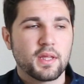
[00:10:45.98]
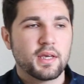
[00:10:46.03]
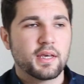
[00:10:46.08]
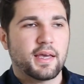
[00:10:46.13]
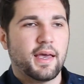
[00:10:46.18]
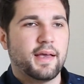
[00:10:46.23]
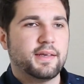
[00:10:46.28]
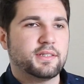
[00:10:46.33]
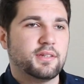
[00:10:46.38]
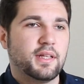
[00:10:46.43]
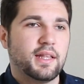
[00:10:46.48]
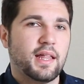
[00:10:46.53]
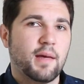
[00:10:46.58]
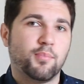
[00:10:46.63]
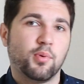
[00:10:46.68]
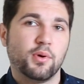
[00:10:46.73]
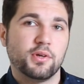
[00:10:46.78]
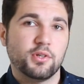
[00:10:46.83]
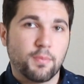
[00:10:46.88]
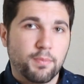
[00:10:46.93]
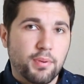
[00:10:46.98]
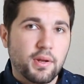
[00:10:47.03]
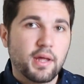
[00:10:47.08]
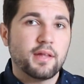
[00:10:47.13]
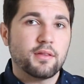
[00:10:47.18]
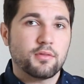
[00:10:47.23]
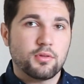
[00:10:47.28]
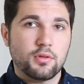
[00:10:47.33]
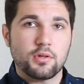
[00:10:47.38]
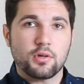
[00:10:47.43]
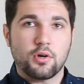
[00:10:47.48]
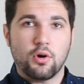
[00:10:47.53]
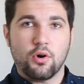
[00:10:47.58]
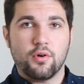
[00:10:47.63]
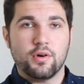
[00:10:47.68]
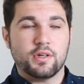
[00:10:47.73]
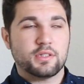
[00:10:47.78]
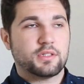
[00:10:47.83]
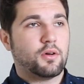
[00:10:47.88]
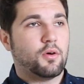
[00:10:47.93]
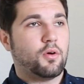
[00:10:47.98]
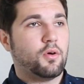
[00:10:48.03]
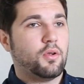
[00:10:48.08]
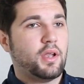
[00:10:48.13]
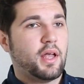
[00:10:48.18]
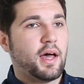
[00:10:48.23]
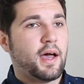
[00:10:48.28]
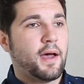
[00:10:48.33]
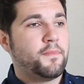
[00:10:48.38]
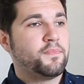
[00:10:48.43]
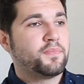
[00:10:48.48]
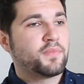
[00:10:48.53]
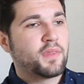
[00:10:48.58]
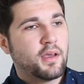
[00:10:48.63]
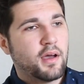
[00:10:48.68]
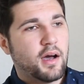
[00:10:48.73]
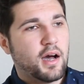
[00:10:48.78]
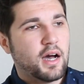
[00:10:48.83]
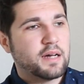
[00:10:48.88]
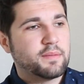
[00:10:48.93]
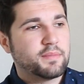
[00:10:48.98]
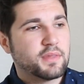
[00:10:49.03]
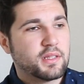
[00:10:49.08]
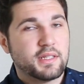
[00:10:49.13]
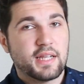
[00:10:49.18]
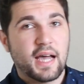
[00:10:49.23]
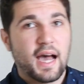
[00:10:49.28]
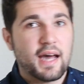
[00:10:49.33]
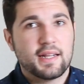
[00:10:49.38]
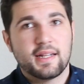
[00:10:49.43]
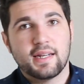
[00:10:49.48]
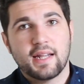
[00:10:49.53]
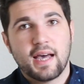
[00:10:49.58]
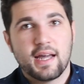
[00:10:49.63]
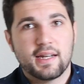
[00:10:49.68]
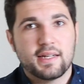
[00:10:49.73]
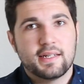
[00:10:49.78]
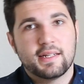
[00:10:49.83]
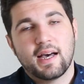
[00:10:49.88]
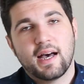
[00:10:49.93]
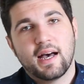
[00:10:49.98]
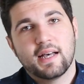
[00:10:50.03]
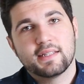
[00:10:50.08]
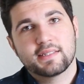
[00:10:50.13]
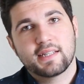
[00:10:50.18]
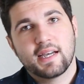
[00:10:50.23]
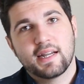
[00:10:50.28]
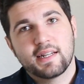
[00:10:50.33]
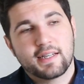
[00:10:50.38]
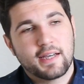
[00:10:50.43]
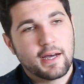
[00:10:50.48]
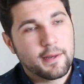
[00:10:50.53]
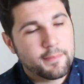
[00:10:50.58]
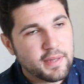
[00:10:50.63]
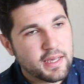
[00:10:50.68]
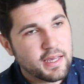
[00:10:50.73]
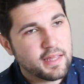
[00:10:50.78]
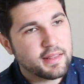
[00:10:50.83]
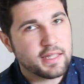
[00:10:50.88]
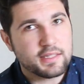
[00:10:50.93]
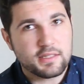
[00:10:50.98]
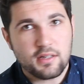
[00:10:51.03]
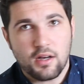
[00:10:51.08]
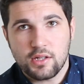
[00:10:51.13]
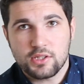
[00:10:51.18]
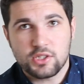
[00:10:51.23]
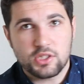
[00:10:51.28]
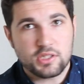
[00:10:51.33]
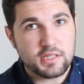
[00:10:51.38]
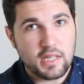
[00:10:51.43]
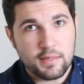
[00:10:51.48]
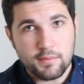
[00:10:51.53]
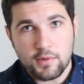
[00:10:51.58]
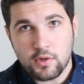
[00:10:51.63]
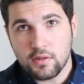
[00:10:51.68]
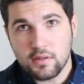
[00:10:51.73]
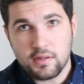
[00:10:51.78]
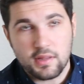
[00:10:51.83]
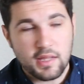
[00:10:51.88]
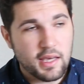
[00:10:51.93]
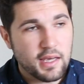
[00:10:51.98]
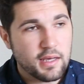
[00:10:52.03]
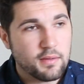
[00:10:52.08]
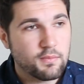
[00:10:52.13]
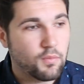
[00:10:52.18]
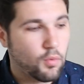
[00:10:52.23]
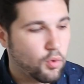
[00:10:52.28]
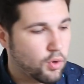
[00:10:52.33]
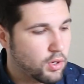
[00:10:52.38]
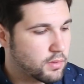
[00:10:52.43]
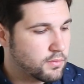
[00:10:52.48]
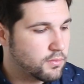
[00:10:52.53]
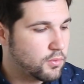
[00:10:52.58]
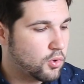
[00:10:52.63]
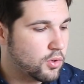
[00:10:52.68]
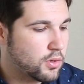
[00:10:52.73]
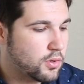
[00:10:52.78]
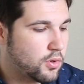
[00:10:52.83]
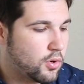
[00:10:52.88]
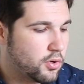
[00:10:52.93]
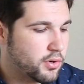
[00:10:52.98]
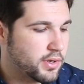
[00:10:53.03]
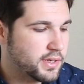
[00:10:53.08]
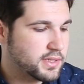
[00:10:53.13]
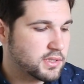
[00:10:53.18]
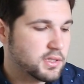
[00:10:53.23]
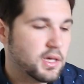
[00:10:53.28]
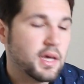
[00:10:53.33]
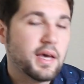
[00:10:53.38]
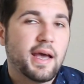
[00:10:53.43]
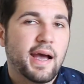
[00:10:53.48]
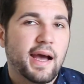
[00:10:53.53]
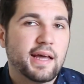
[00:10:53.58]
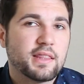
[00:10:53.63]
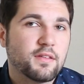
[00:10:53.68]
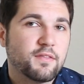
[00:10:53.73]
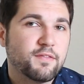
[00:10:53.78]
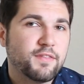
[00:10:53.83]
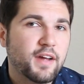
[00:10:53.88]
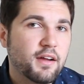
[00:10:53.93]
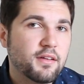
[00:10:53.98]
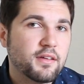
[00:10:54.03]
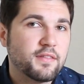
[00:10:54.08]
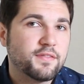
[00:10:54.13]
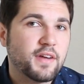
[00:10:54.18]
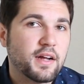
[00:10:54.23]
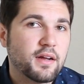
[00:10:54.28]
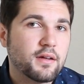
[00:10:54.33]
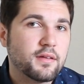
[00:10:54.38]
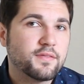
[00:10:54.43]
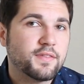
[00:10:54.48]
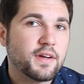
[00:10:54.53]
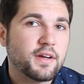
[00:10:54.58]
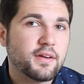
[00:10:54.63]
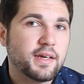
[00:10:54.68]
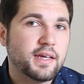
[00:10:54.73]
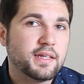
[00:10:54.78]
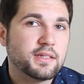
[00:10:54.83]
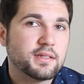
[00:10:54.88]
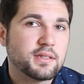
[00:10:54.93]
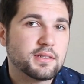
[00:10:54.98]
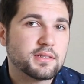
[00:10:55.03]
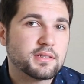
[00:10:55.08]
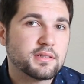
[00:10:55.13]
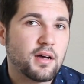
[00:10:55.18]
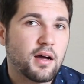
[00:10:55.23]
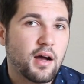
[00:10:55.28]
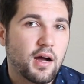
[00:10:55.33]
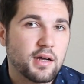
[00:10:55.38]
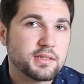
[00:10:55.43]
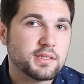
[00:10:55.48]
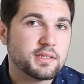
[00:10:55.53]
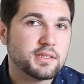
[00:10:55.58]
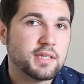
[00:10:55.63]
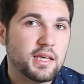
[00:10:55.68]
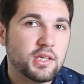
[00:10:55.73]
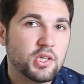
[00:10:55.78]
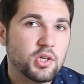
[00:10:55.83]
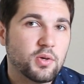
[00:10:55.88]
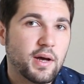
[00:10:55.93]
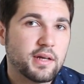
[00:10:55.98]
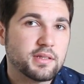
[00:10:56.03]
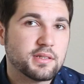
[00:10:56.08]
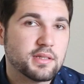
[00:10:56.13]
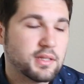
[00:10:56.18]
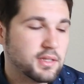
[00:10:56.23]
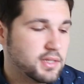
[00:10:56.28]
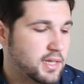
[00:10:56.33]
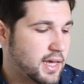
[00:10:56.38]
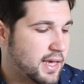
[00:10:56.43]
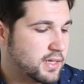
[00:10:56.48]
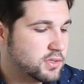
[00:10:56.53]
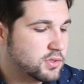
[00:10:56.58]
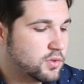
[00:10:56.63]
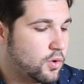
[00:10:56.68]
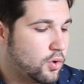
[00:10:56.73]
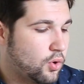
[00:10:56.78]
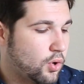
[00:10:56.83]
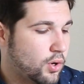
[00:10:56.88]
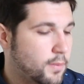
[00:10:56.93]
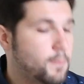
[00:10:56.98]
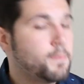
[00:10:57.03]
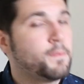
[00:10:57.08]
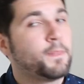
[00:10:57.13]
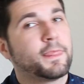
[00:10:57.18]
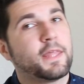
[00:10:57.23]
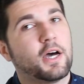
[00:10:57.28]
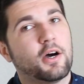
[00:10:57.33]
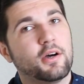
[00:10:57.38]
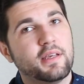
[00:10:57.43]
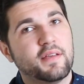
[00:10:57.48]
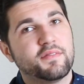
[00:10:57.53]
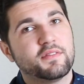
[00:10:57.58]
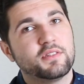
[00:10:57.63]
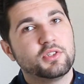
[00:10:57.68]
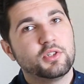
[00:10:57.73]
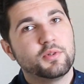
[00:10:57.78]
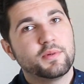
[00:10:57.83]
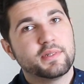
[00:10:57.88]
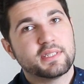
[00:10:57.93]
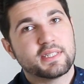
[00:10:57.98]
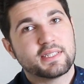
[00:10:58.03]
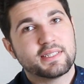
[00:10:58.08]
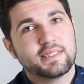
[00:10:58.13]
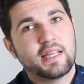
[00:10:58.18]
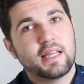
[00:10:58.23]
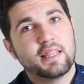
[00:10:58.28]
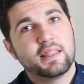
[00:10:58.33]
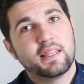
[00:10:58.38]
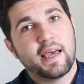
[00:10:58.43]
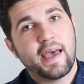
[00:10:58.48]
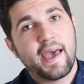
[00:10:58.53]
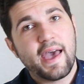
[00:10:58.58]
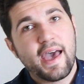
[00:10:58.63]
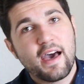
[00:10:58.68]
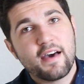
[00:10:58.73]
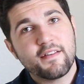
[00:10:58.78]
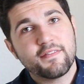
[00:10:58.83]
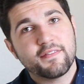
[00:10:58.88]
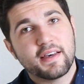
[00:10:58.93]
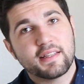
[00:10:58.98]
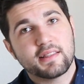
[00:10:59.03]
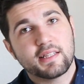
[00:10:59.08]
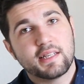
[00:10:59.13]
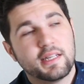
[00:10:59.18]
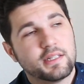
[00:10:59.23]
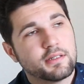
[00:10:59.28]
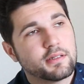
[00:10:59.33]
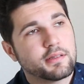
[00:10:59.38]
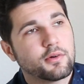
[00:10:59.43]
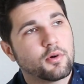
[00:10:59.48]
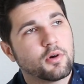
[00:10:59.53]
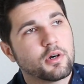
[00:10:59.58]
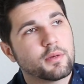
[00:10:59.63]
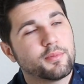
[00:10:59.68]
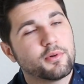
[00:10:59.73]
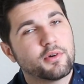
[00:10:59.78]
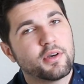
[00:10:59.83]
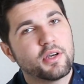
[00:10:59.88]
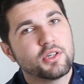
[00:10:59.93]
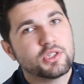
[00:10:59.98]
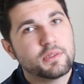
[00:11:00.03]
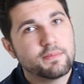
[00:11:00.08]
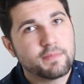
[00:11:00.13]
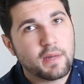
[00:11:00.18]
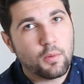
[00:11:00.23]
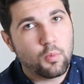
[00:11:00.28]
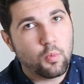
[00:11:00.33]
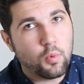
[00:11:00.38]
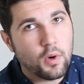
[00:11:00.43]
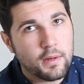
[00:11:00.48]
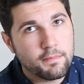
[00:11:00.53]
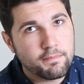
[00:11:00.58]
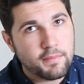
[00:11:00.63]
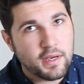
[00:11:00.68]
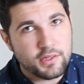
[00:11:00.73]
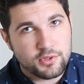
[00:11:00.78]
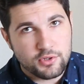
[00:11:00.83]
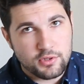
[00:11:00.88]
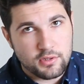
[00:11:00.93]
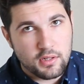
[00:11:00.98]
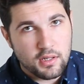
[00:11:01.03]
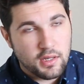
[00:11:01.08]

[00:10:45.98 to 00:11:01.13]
Okay, so at that point you're playing through the chorus a whole lot. The na-na-na-na-nas kind of come in, that's all just same thing, more and more chorus. At the very, very, very end of the song, to take you out to the last chord, all you have to do is extend the F at the end of the chord progression by one measure.